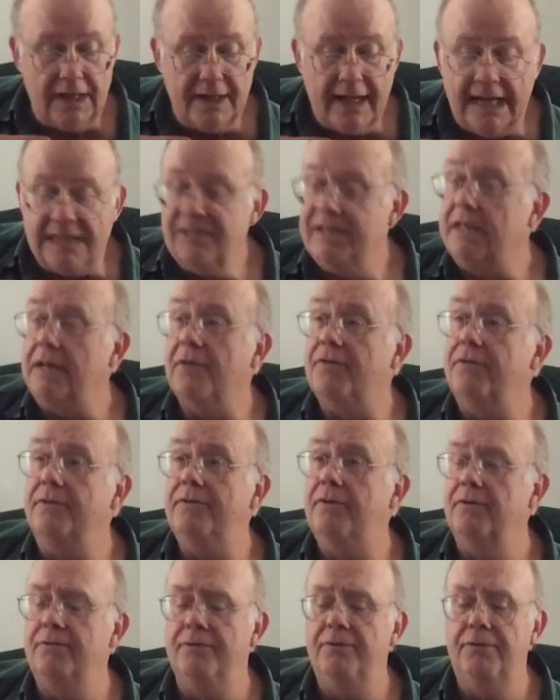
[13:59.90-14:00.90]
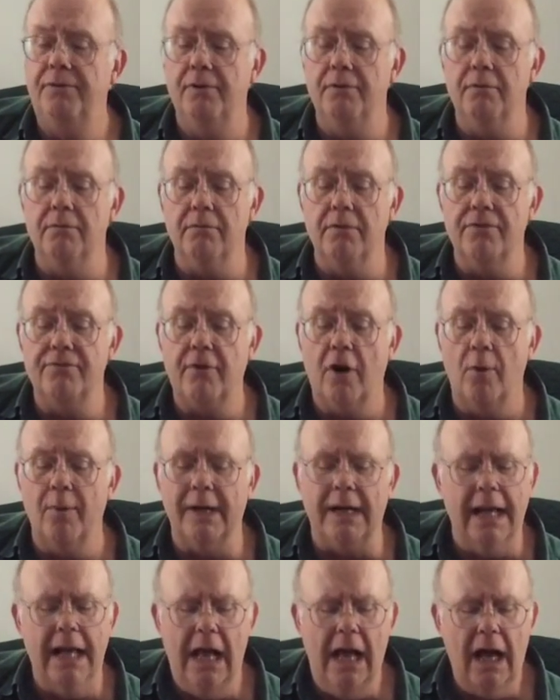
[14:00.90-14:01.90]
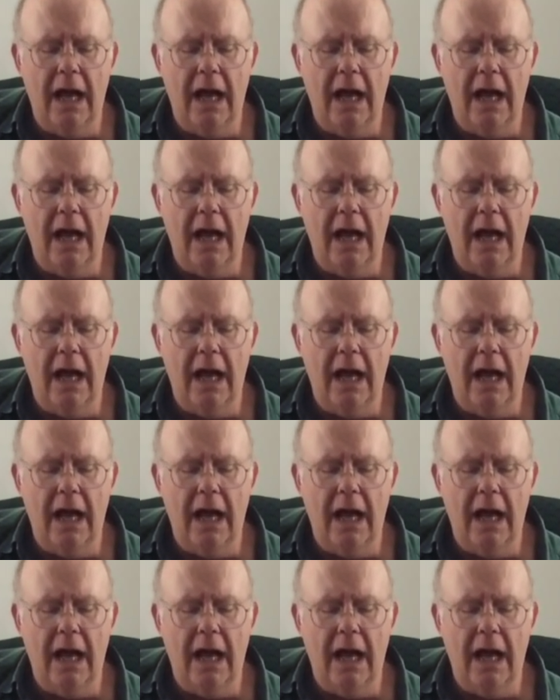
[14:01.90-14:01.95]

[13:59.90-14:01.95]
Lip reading: Nice thing to throw in.